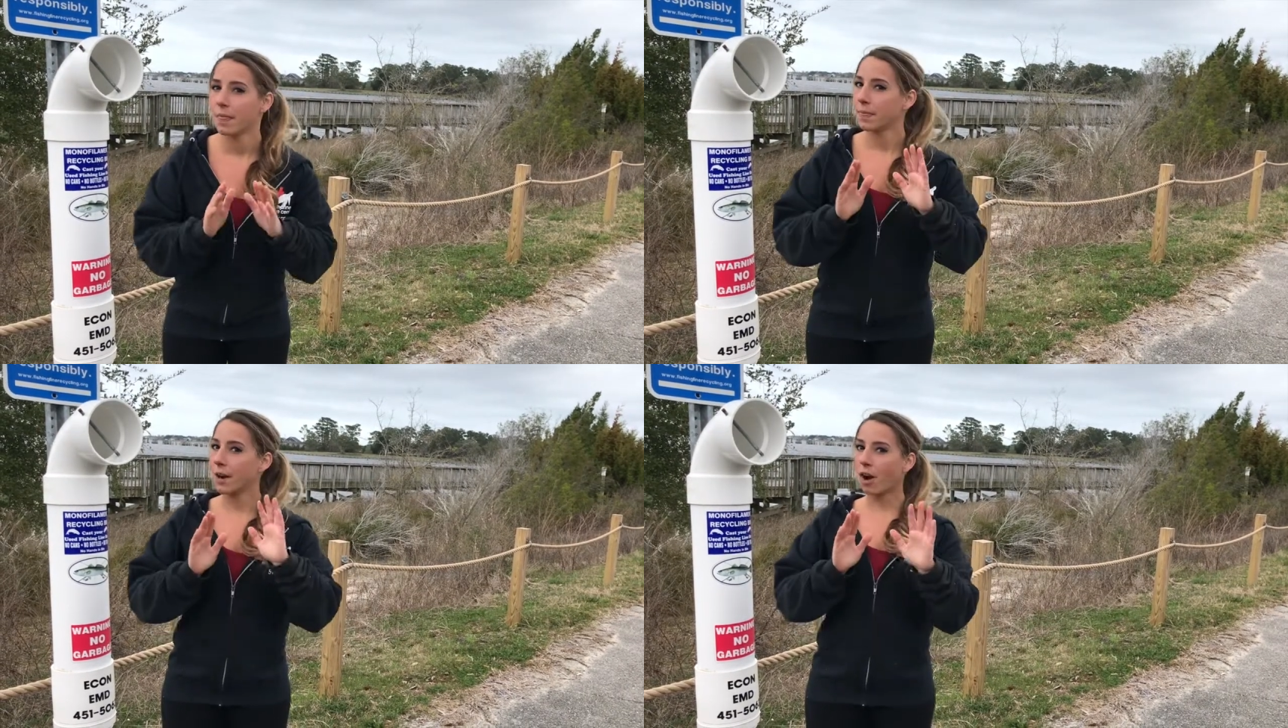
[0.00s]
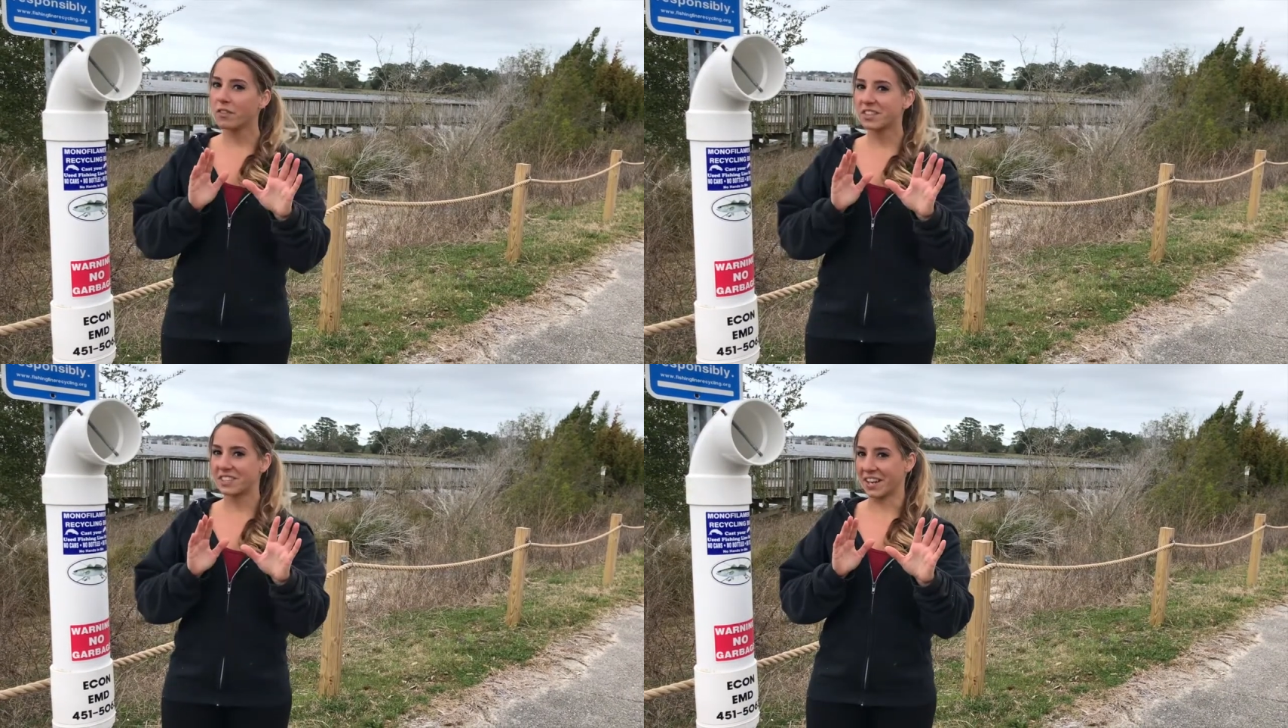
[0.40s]
Then all
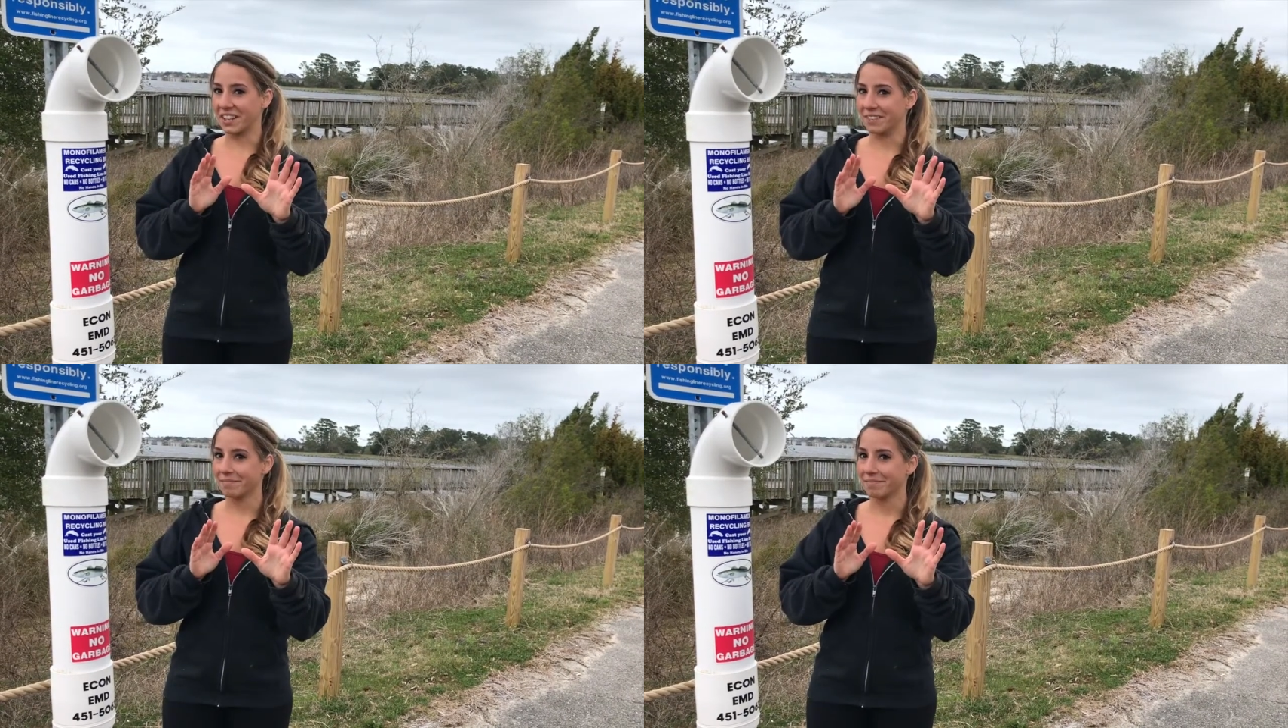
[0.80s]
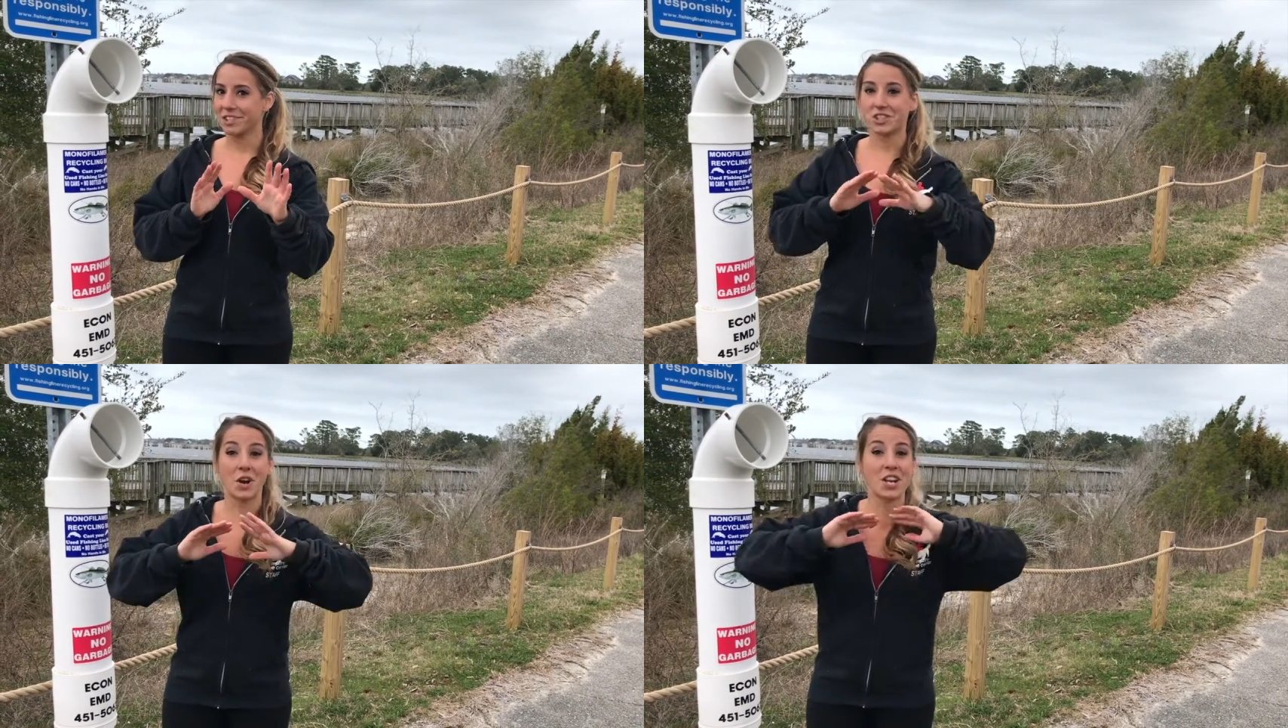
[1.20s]
of a sudden,
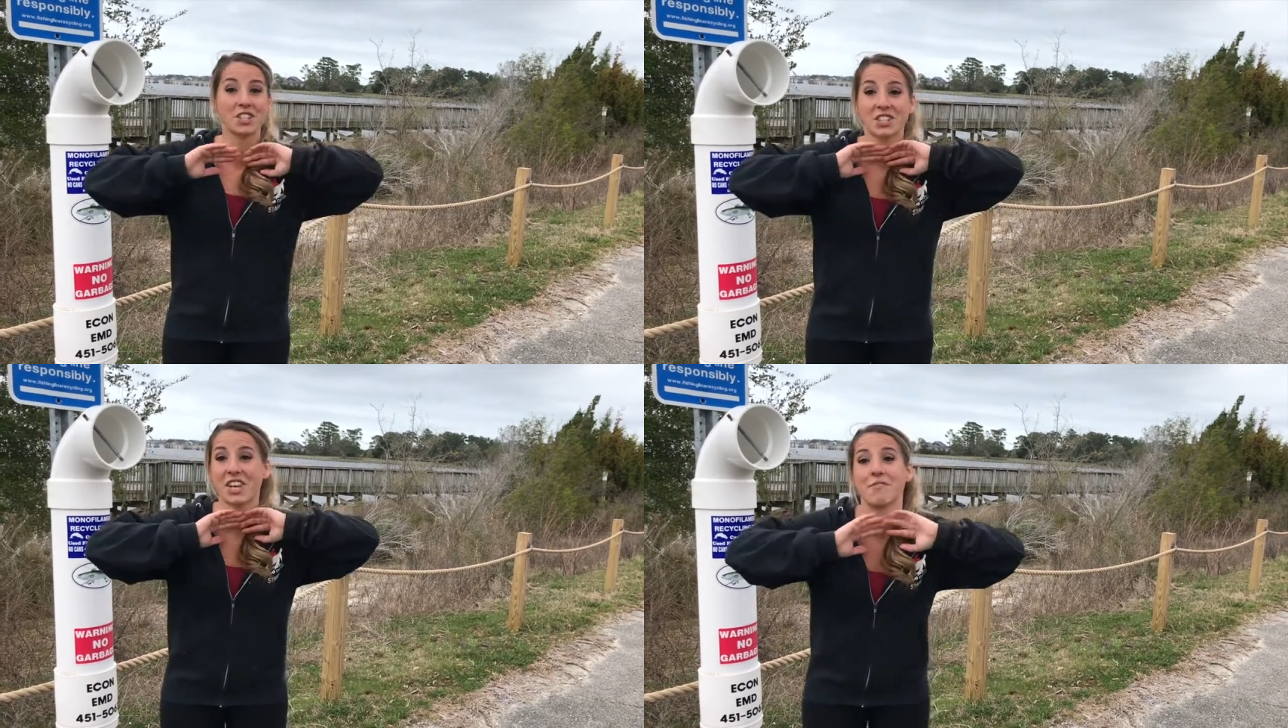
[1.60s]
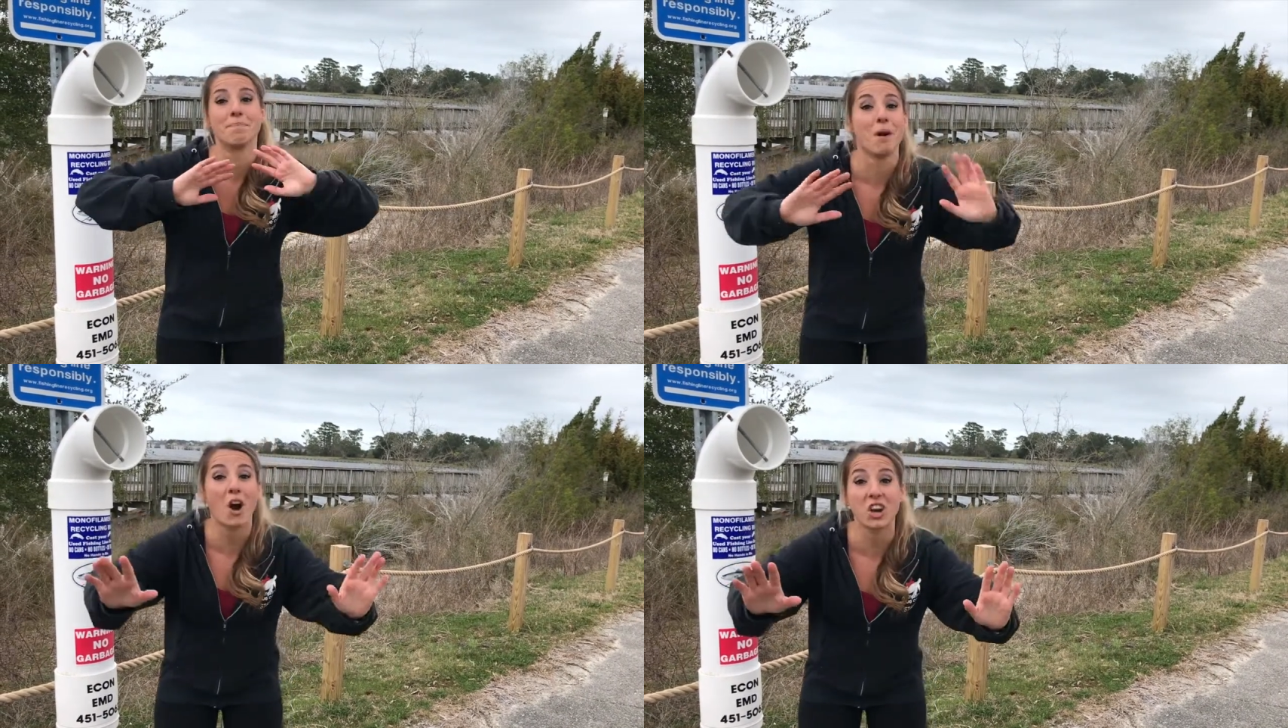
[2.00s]
strangers have
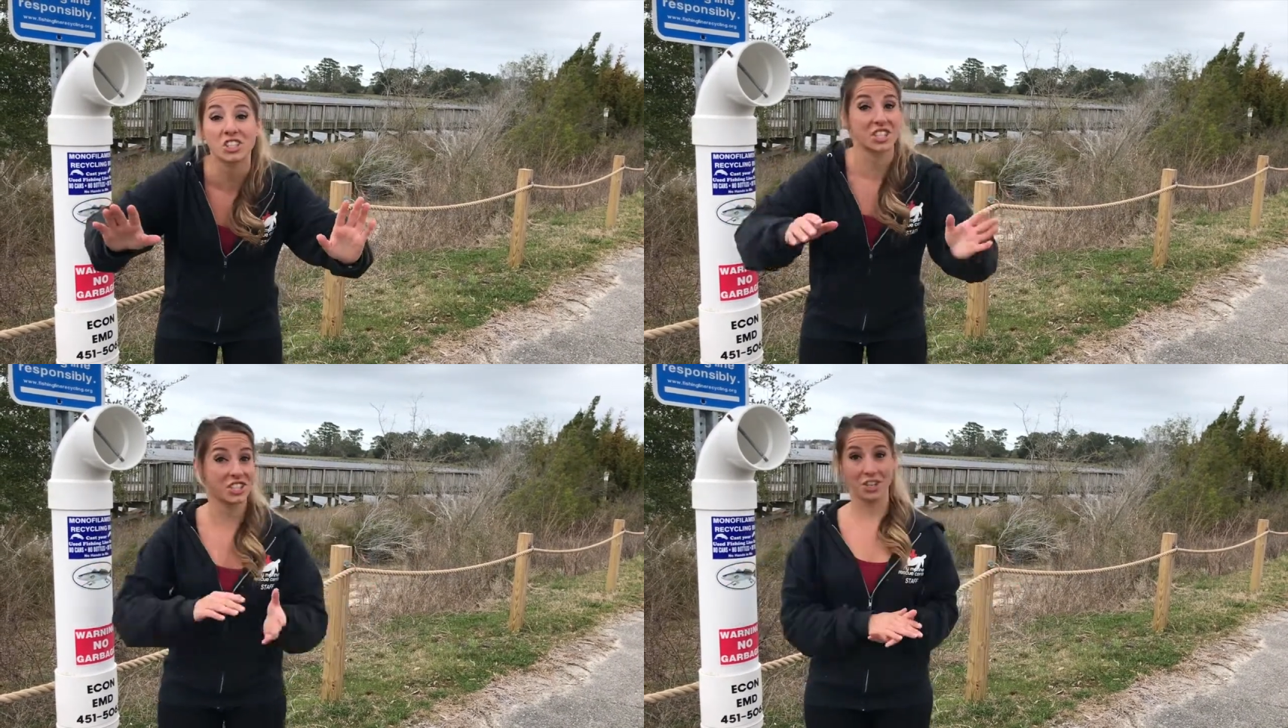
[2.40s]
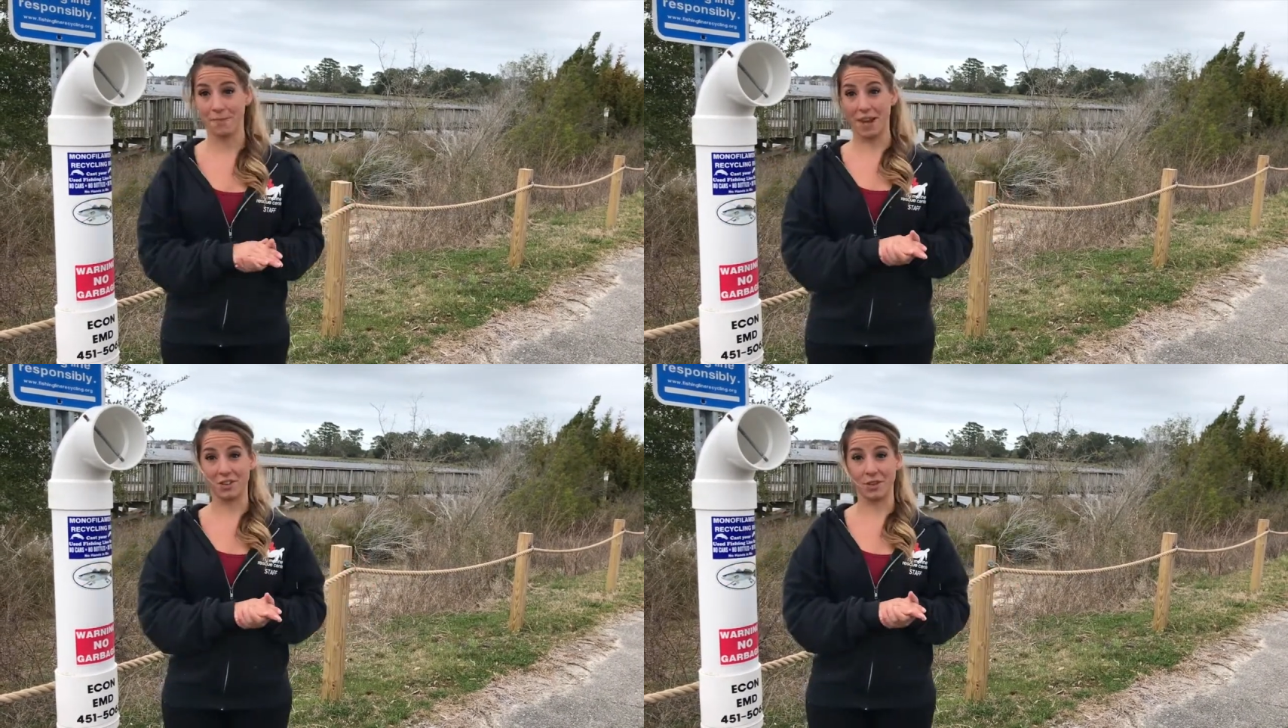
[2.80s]
barged into your
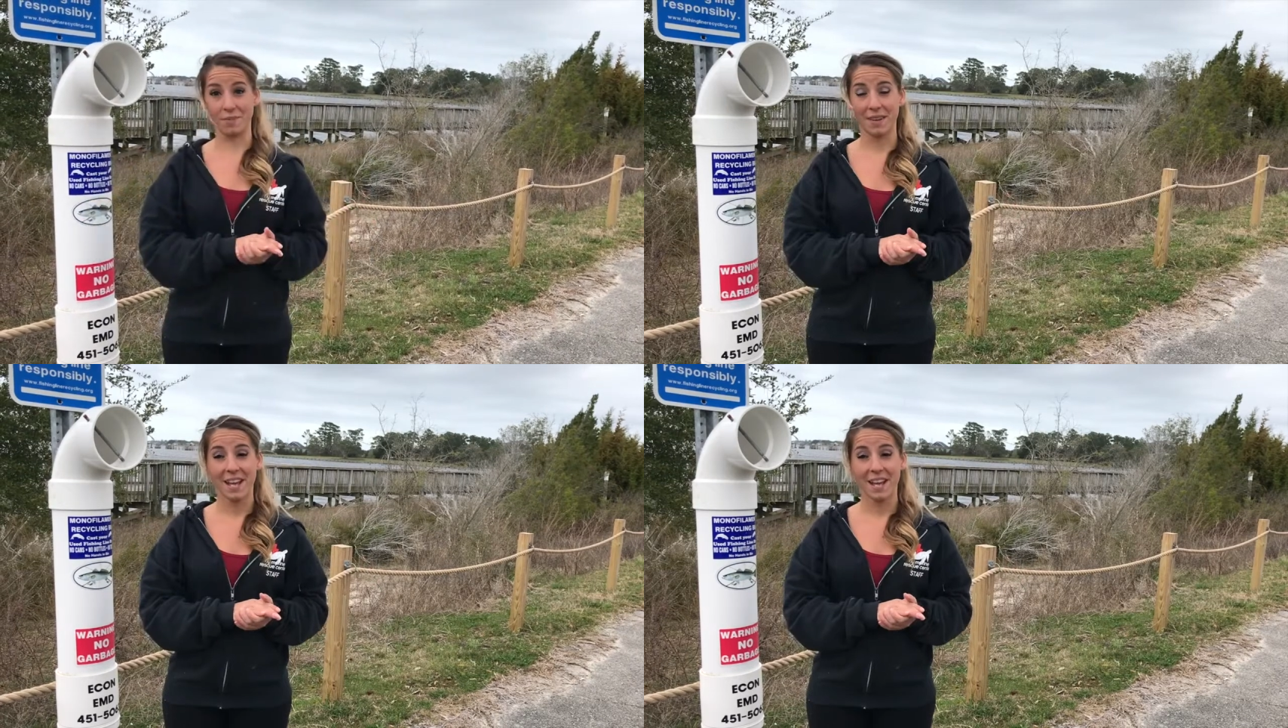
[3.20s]
bedroom.